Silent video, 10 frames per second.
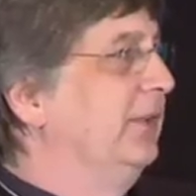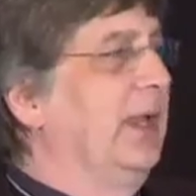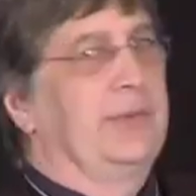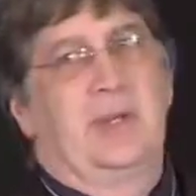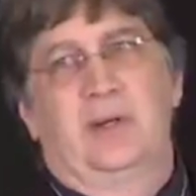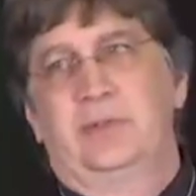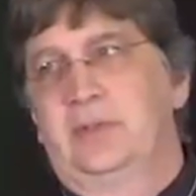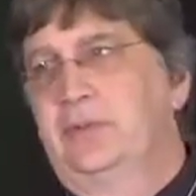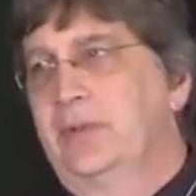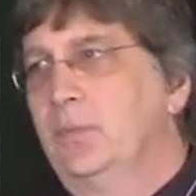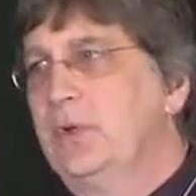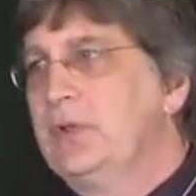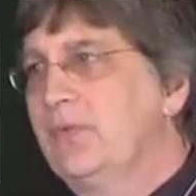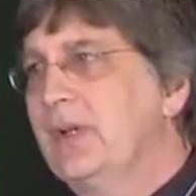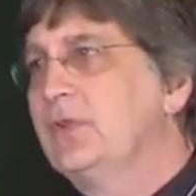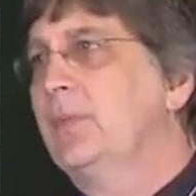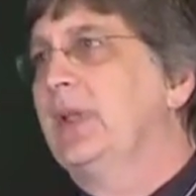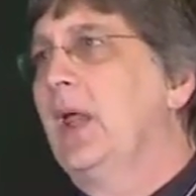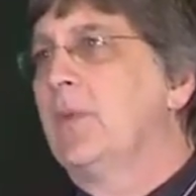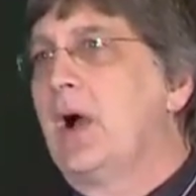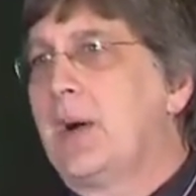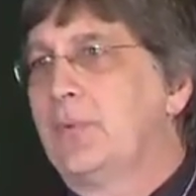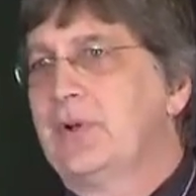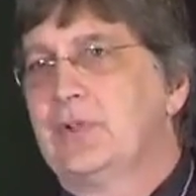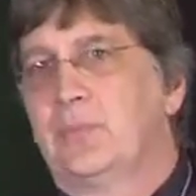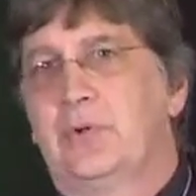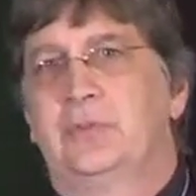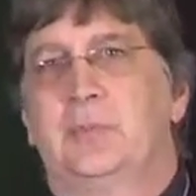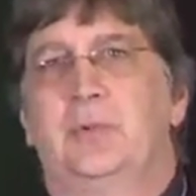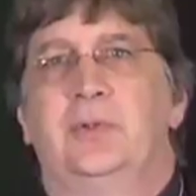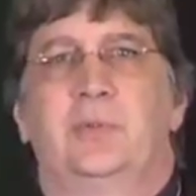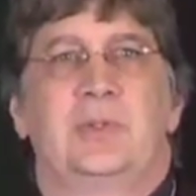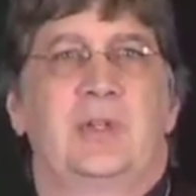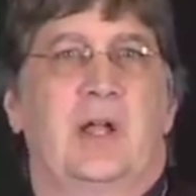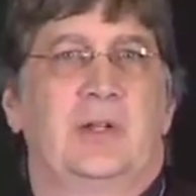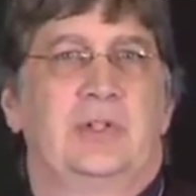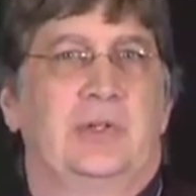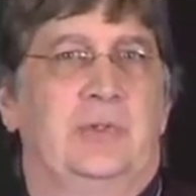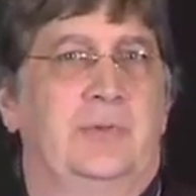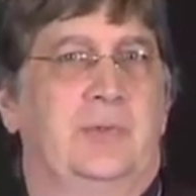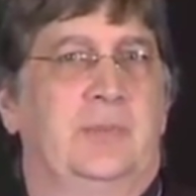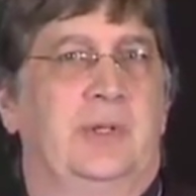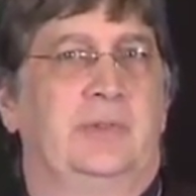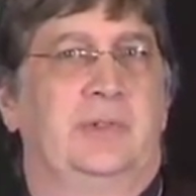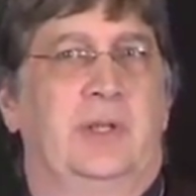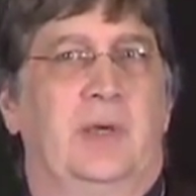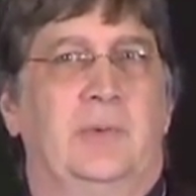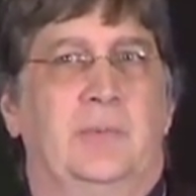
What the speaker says: healthcare system, which eventually became our operational principles, which Donna showed you a few minutes ago.